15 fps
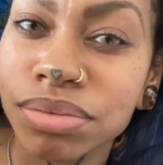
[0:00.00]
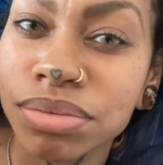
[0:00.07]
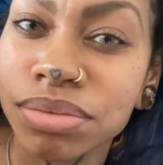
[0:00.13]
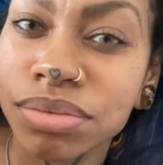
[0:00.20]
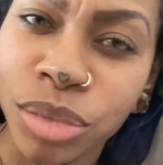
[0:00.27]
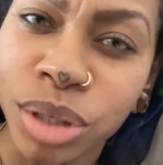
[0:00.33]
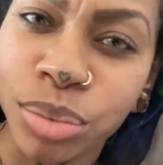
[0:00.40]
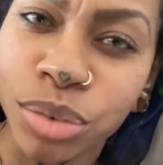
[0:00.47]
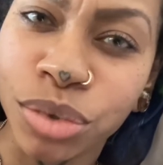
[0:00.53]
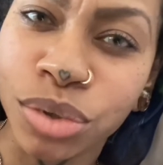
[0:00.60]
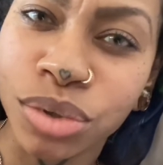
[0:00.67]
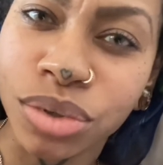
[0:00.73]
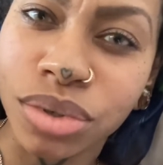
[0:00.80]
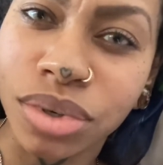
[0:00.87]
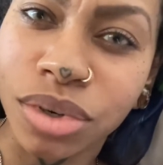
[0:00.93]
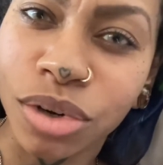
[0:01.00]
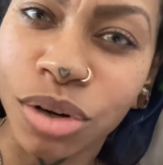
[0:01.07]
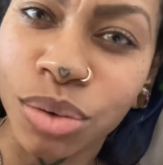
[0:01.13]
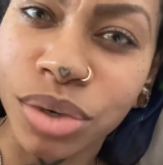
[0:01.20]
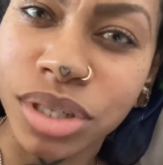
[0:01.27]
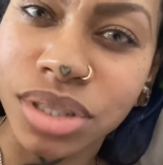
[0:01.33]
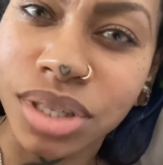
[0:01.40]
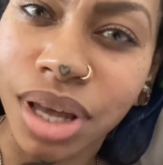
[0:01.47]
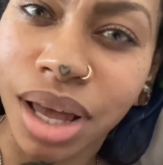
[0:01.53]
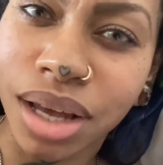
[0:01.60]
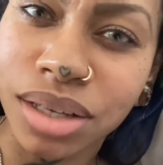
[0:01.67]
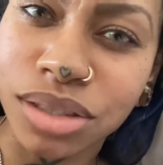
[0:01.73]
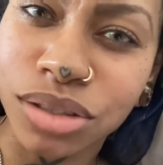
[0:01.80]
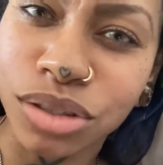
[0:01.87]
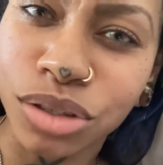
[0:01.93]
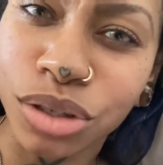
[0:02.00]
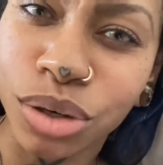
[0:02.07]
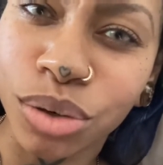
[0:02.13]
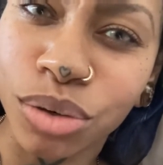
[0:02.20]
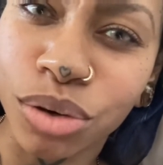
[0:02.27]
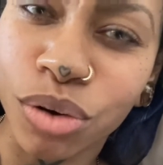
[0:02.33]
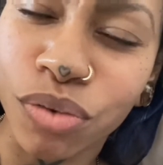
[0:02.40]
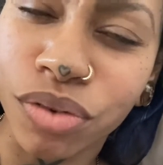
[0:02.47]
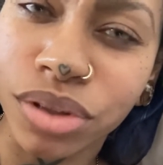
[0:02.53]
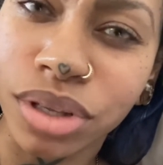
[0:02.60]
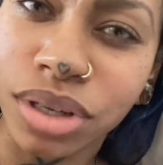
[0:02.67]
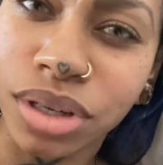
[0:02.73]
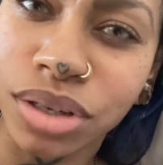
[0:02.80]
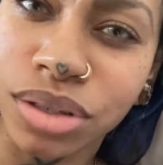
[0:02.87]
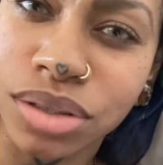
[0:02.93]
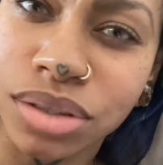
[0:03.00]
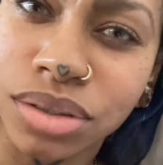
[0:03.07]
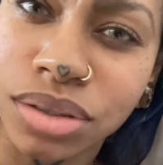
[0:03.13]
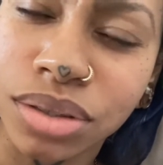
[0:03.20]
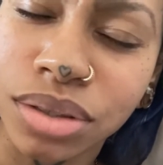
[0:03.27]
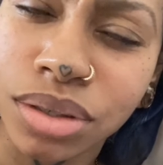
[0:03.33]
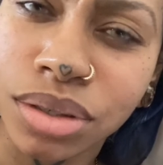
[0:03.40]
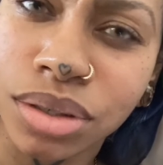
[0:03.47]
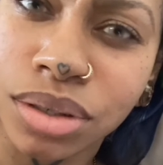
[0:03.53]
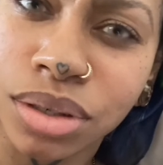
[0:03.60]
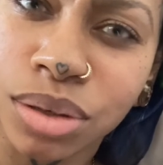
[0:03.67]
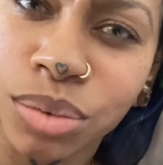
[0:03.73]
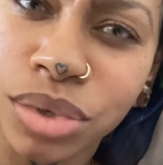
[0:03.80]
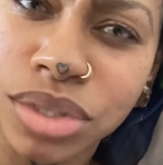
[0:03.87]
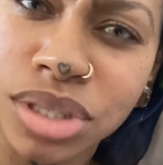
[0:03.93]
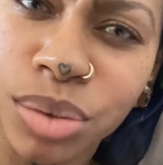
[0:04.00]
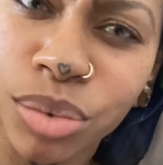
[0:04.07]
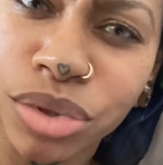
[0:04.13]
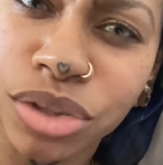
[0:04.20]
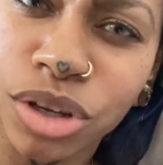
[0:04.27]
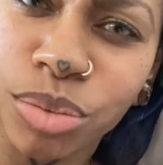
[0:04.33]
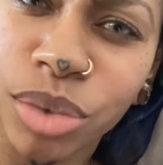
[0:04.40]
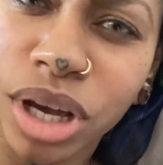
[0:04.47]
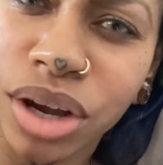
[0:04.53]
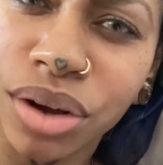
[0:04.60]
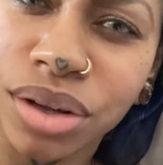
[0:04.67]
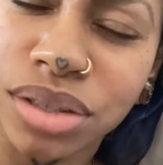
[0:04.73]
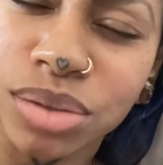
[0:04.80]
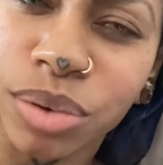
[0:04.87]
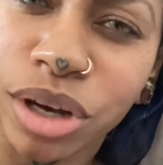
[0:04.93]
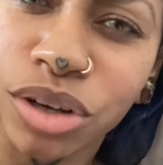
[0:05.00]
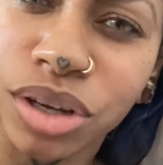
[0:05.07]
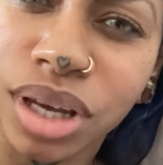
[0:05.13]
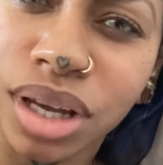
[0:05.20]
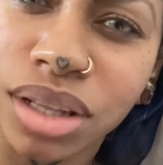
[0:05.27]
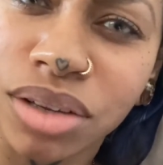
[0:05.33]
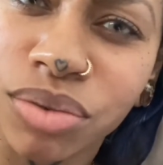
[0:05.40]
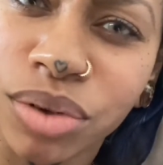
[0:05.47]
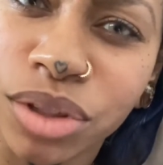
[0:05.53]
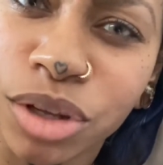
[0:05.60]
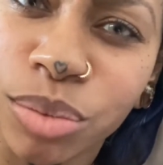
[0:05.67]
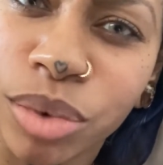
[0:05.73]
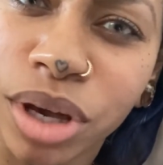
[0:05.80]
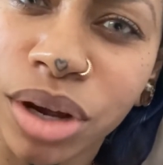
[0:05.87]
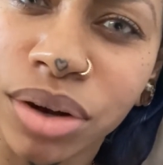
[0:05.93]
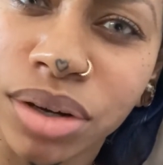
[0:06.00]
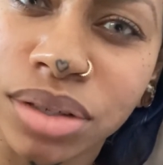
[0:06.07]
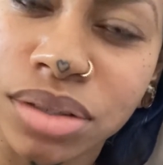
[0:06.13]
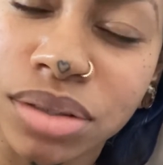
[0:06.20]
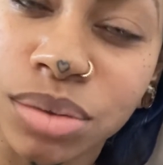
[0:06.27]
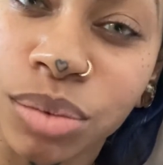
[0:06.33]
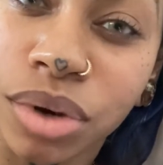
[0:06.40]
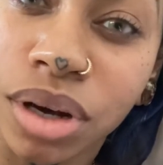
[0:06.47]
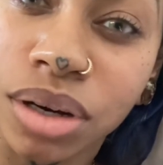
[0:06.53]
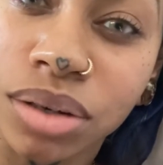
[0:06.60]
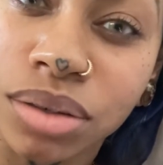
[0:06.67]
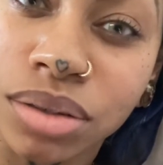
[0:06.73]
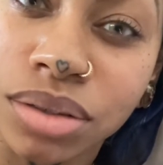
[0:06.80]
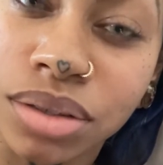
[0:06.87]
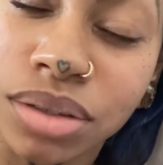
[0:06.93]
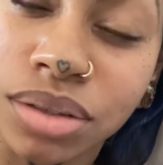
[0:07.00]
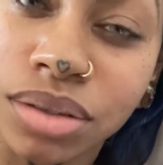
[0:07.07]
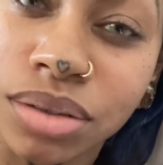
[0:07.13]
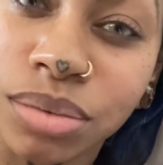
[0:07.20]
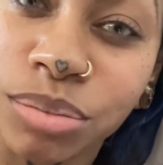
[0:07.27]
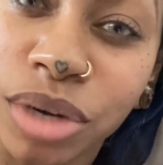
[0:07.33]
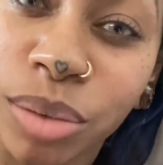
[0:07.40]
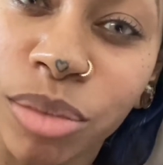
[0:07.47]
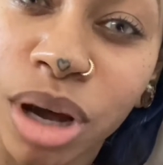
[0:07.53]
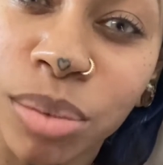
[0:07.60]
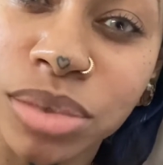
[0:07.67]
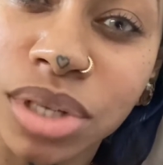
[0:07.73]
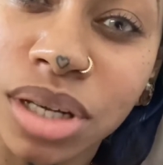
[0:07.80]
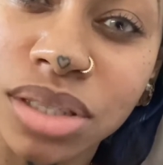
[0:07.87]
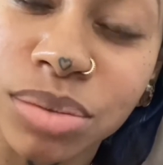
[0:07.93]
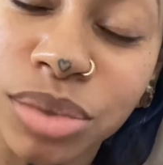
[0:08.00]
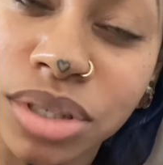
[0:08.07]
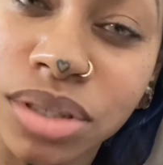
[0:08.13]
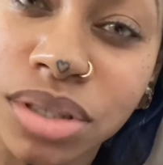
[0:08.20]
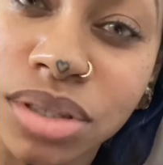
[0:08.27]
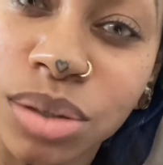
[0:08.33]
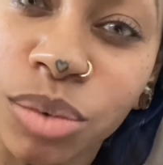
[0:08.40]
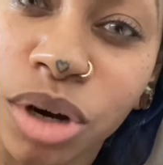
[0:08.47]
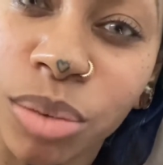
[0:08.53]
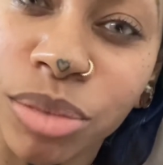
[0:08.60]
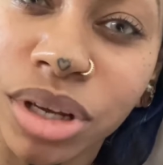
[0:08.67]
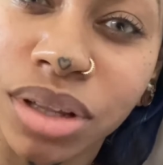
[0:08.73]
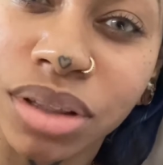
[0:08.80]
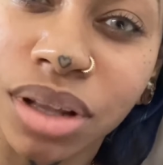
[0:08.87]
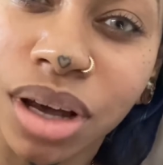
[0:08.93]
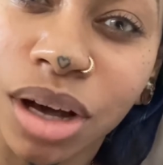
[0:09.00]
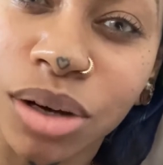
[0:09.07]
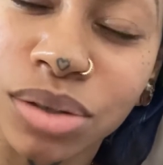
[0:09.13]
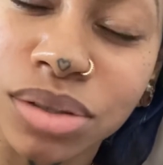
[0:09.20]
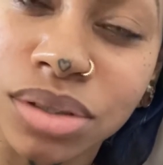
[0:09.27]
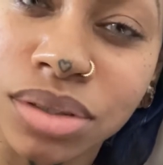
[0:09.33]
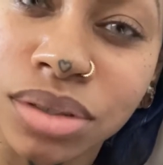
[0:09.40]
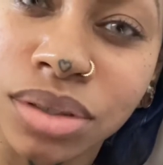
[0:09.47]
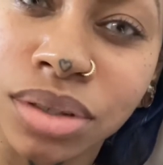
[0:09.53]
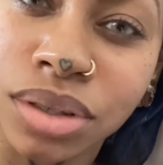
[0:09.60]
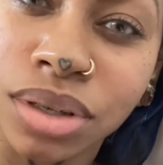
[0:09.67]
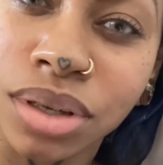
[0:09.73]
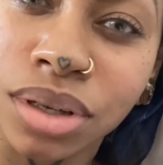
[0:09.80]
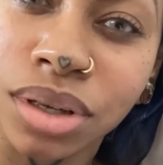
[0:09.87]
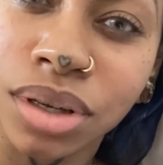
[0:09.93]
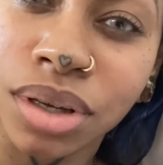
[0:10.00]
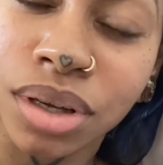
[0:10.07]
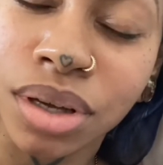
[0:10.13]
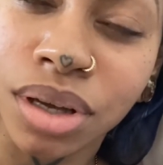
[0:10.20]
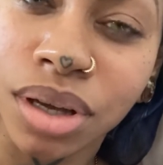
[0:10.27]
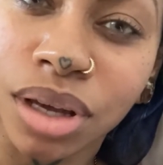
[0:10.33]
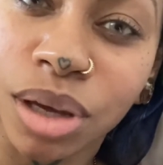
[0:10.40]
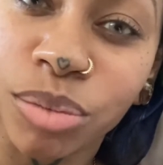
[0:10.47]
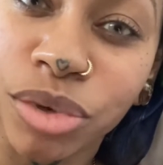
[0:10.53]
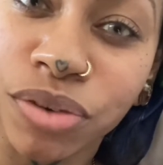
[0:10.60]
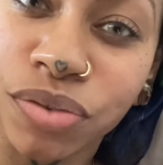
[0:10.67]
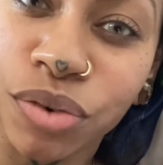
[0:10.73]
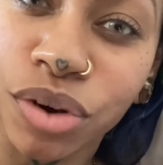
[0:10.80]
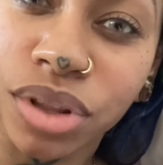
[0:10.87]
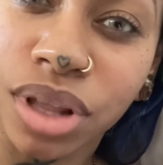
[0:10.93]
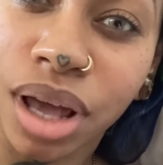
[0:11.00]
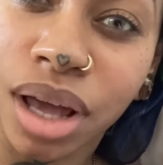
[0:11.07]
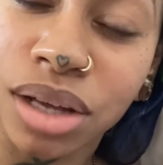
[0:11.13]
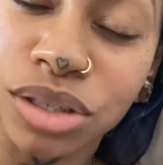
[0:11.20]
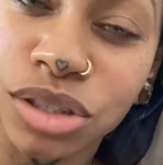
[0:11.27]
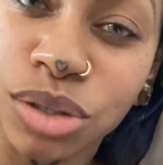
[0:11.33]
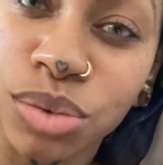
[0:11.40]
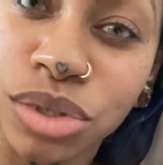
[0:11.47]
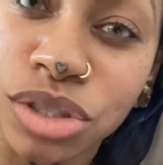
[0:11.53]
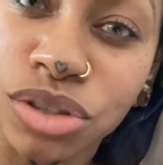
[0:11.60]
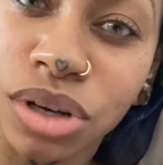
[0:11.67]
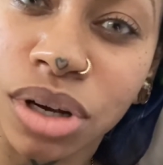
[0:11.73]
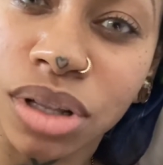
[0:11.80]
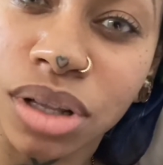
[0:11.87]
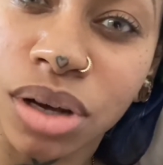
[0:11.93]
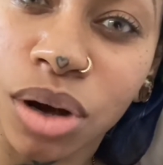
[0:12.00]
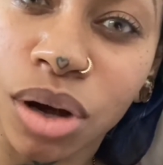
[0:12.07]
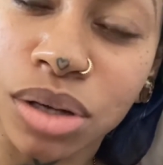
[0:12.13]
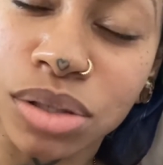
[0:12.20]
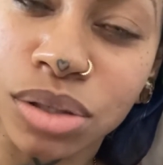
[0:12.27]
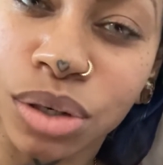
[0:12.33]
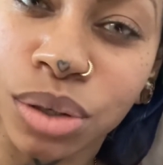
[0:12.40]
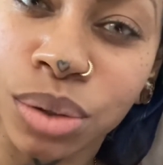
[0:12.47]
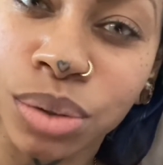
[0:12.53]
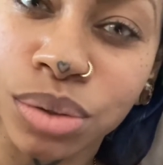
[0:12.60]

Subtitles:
People always ask, over the years, what's up with your parents? Why you can't live with your parents? Well, my mom's husband doesn't want me in the house. And before that, she was struggling also.